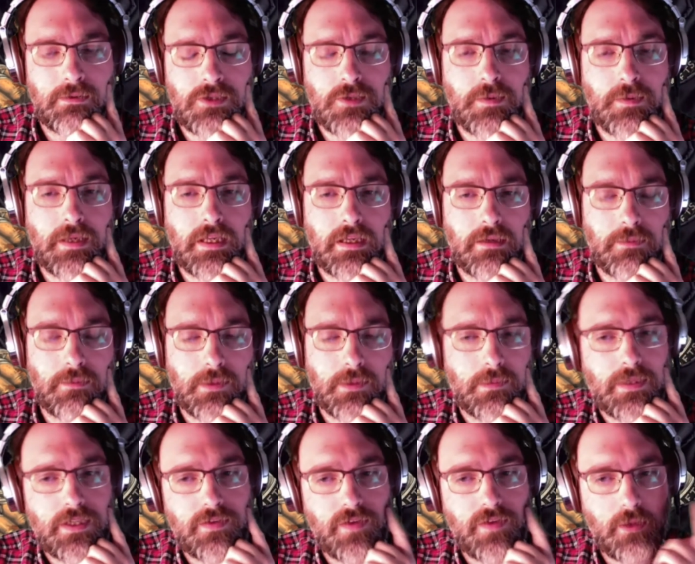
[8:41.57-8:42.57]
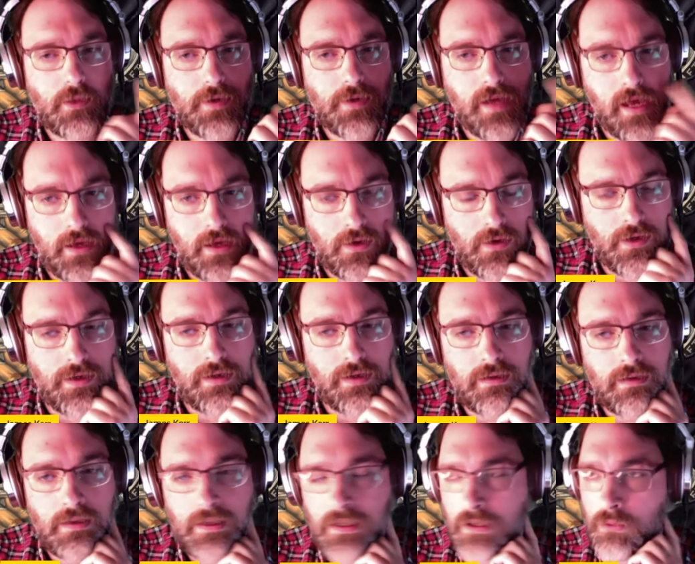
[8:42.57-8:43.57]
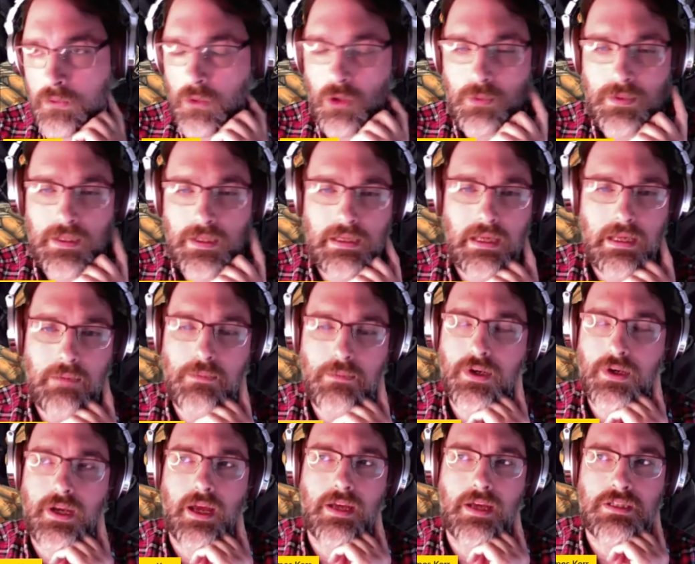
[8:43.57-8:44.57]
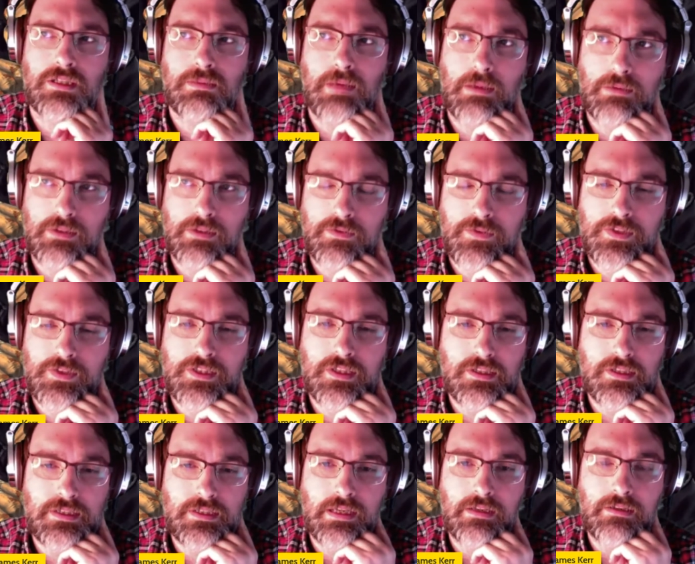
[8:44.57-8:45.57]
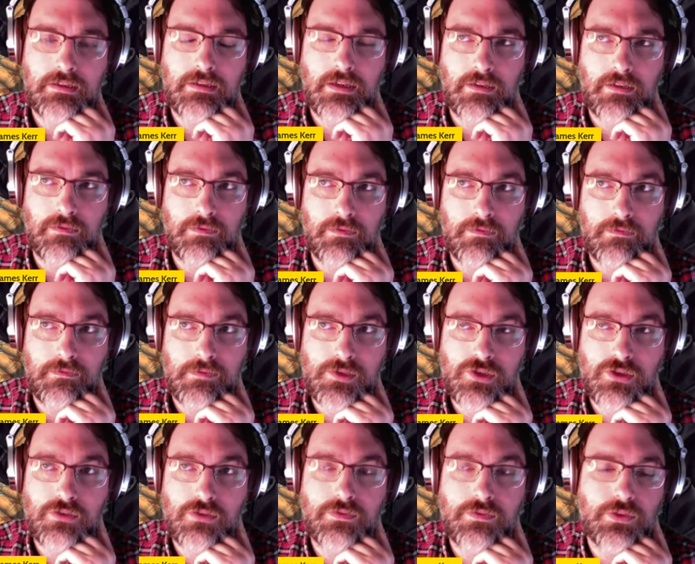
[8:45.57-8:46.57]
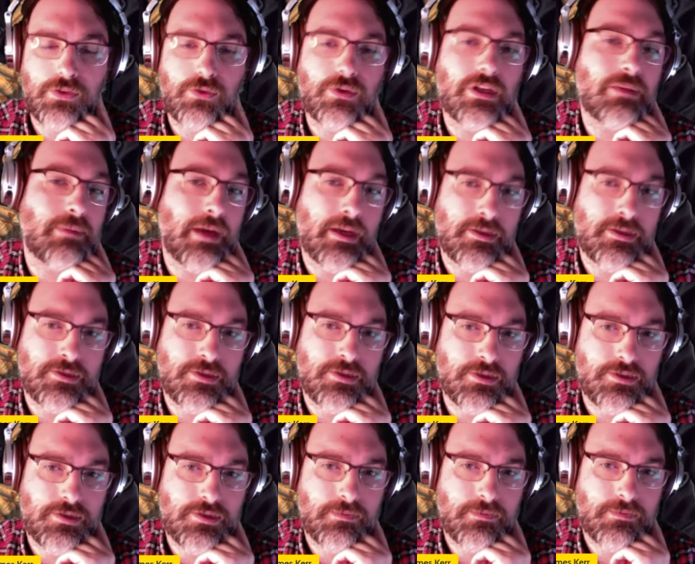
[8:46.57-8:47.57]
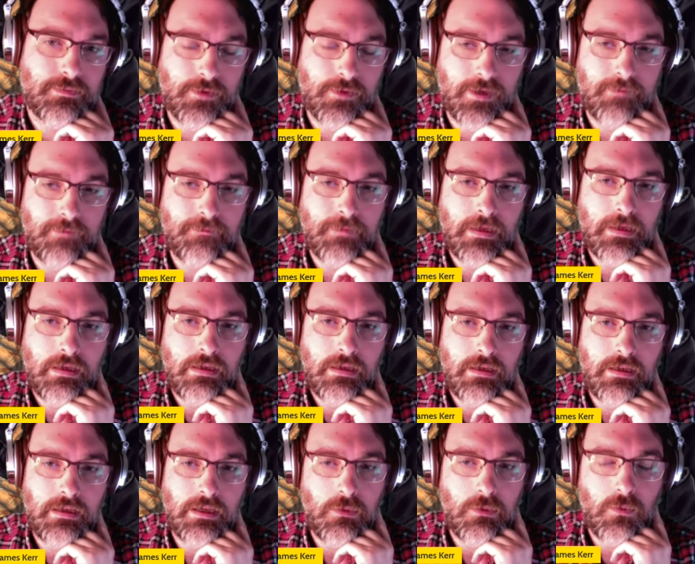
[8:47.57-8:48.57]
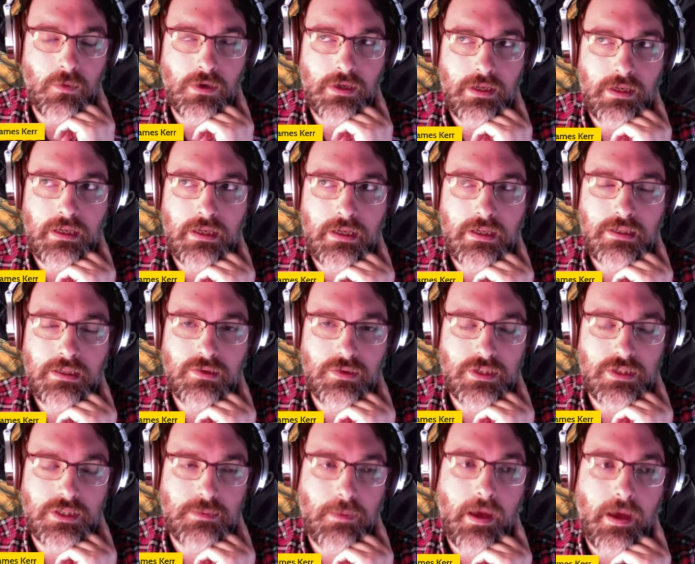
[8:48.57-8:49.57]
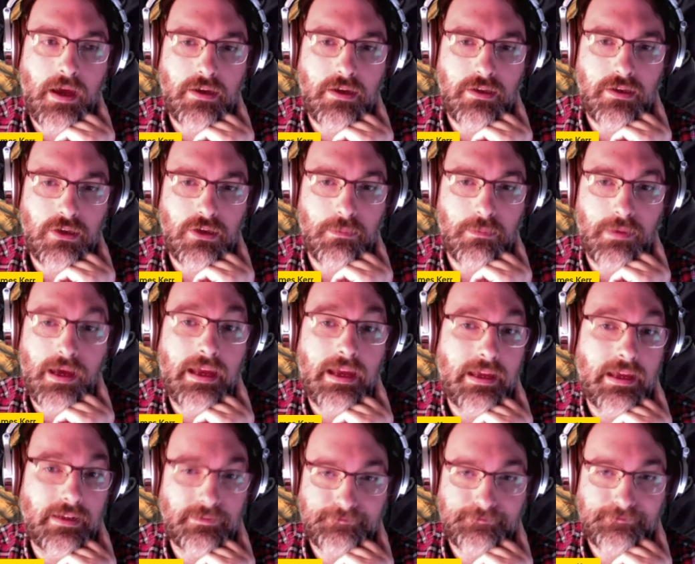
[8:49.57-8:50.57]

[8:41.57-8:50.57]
speaking, putting my developer hat on, like a role playing game book has to be able to facilitate kind of serve three masters, right? It, eh, mm-hmm. One, it needs to inspire you to buy it